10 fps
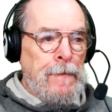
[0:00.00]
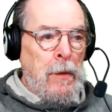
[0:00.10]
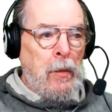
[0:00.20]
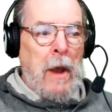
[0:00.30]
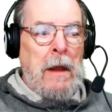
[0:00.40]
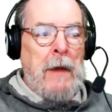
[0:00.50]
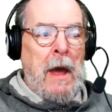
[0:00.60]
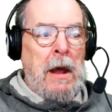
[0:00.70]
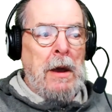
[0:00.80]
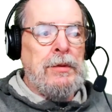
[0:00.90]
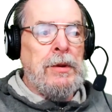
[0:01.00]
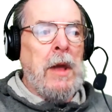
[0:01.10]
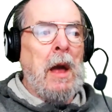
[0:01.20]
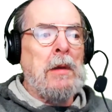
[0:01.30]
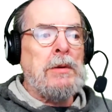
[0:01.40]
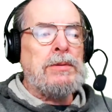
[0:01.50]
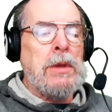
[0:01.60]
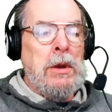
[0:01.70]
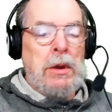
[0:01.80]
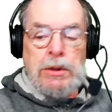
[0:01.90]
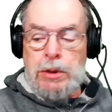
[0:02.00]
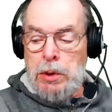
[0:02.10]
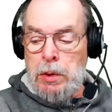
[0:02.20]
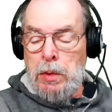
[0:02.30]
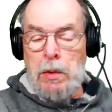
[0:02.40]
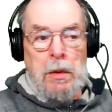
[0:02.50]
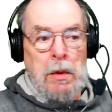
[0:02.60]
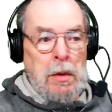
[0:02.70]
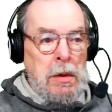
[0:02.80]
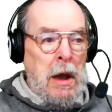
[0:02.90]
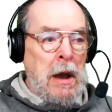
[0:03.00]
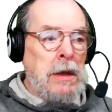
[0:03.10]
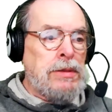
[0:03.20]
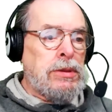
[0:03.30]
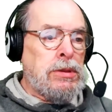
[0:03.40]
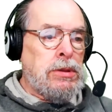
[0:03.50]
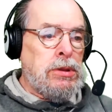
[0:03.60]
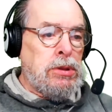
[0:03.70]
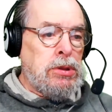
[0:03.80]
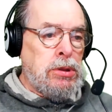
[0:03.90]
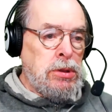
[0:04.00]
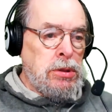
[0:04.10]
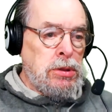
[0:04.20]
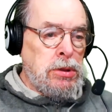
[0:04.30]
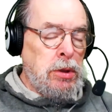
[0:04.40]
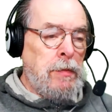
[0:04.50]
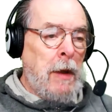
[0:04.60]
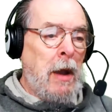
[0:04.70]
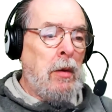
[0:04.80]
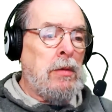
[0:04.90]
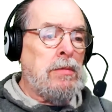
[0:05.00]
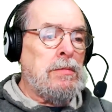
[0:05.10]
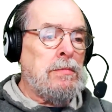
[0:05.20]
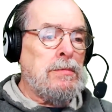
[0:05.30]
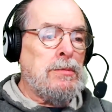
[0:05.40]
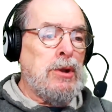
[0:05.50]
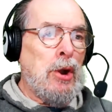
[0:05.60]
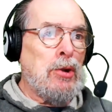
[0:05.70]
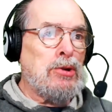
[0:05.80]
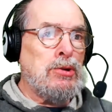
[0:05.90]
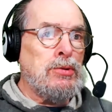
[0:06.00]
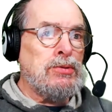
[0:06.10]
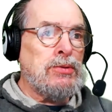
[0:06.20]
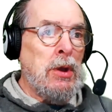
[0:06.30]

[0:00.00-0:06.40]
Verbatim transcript: Ran about $100. Two lights, two power chargers,